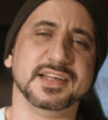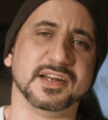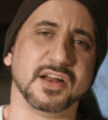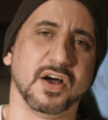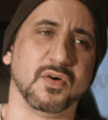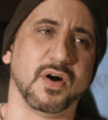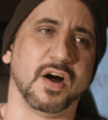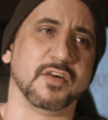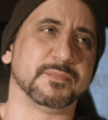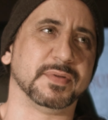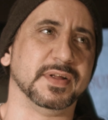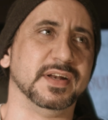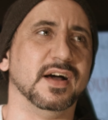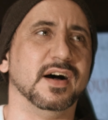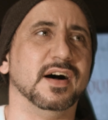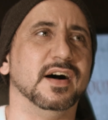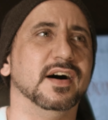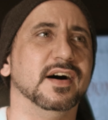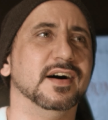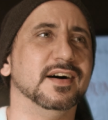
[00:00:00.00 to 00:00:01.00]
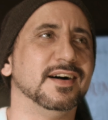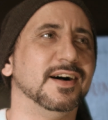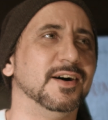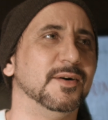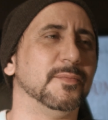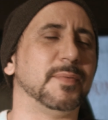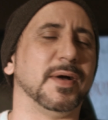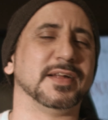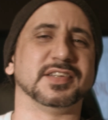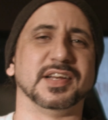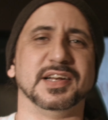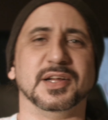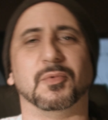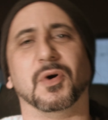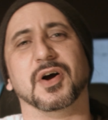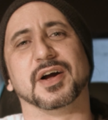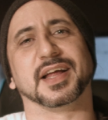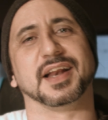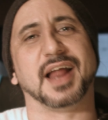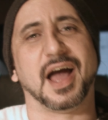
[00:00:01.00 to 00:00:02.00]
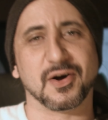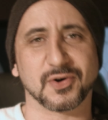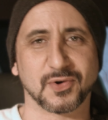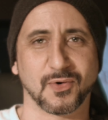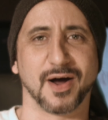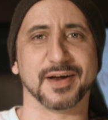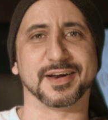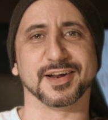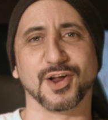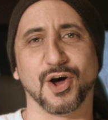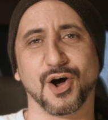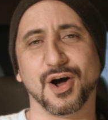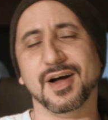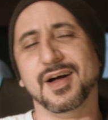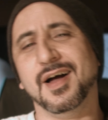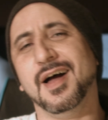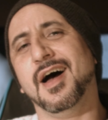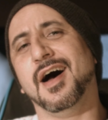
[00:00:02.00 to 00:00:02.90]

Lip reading: You know, I've been basically working out quite a lot.